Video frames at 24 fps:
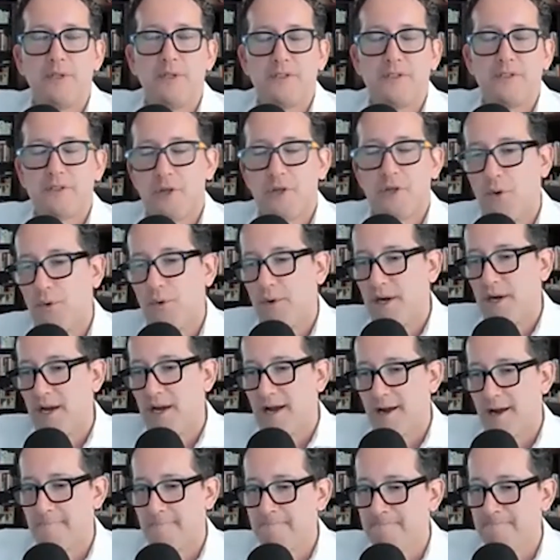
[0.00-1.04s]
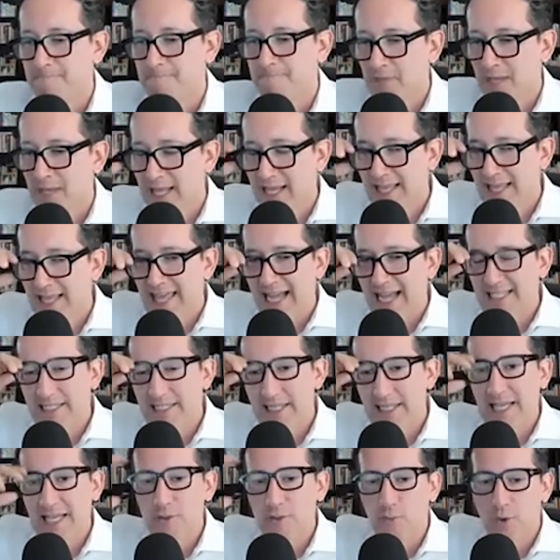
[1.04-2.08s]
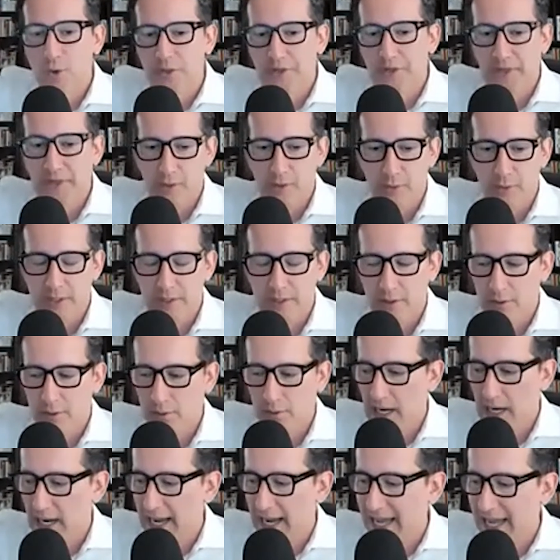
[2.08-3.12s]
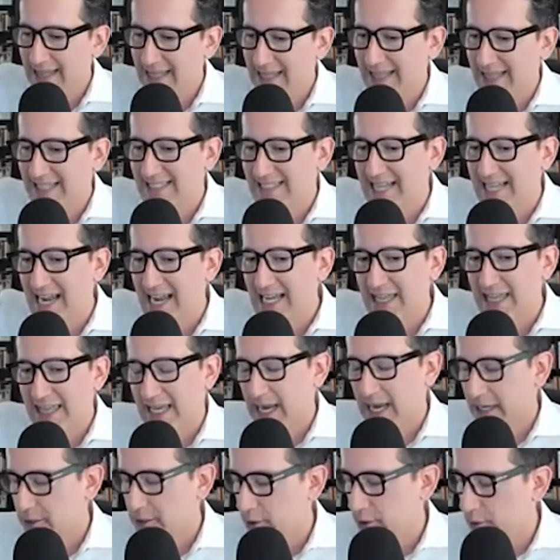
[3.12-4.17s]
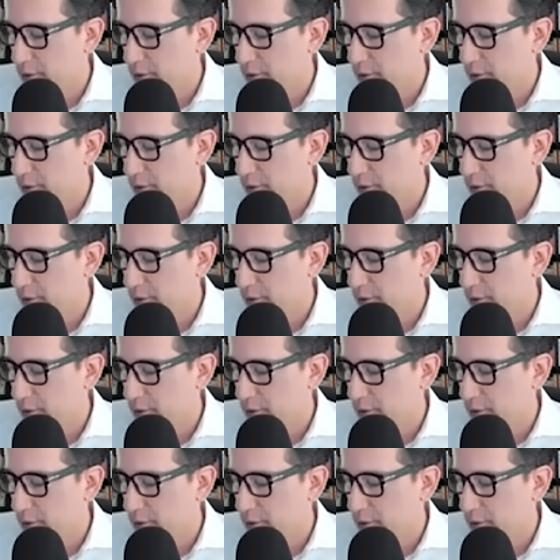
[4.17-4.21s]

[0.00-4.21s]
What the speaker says: And so that's one thing we do. And then the second thing I do